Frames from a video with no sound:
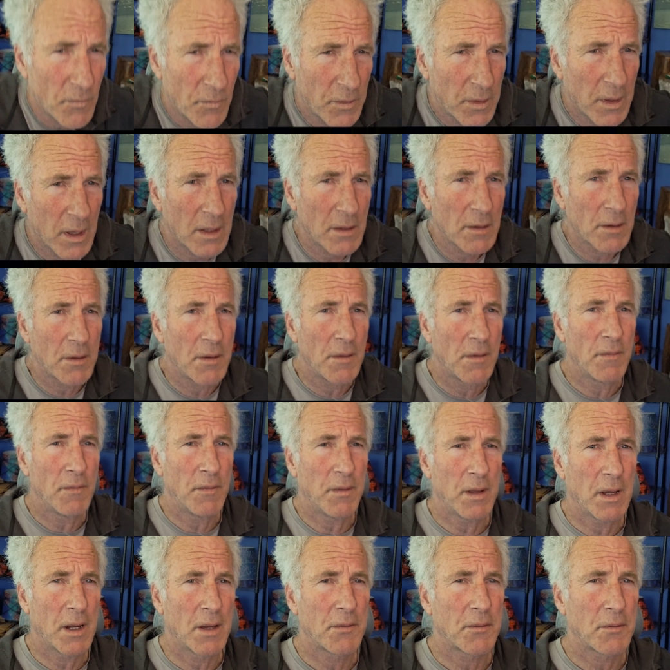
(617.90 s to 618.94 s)
the
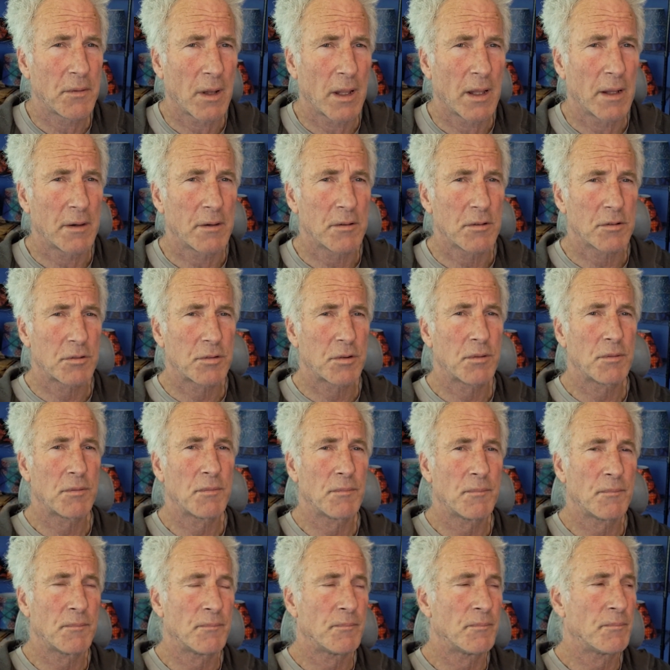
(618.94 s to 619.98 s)
other letters.
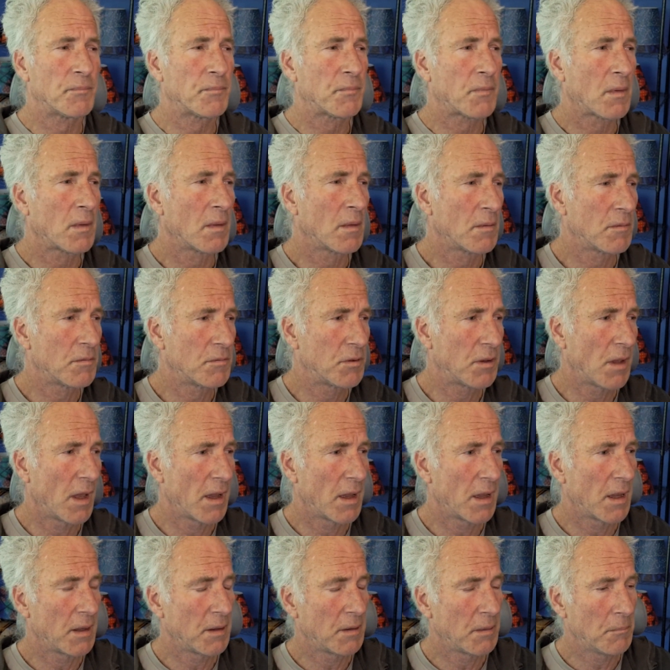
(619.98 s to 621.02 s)

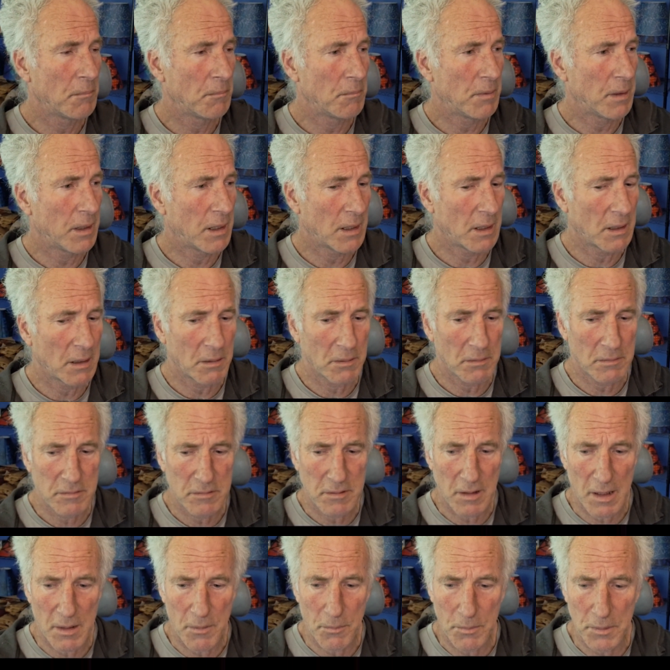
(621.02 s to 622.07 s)
Say, beginning,
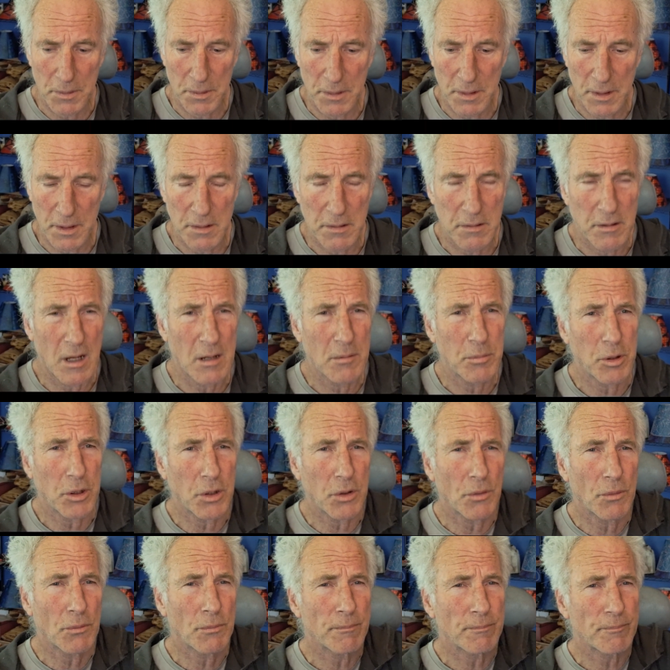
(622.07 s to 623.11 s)
say, with the
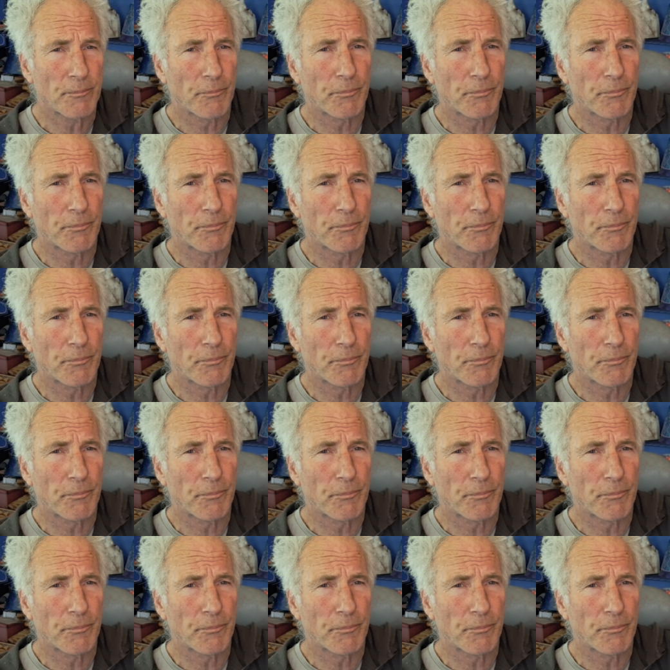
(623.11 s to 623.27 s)
W.